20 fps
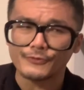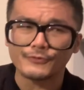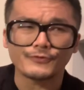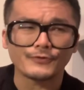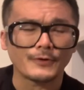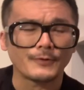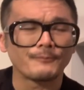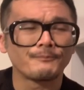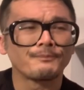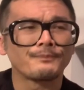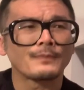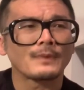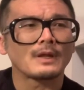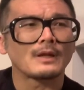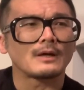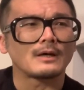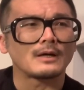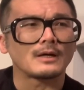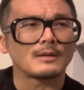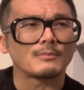So
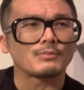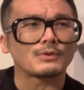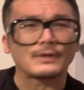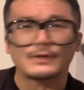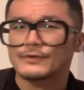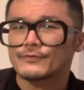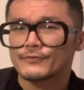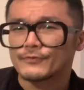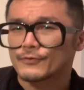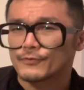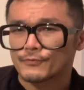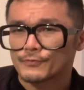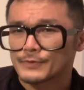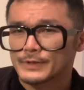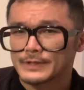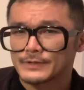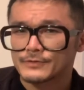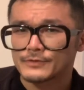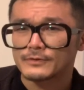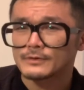please feel
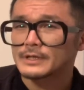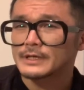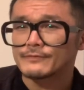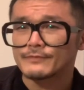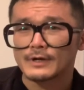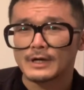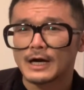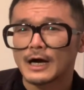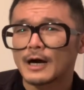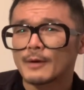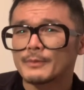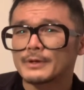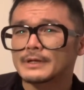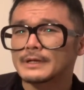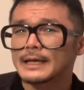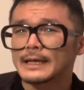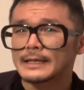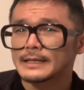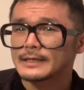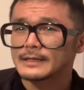free to leave a comment
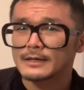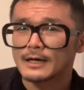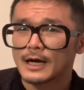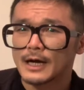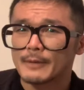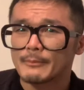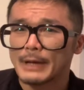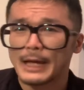anytime.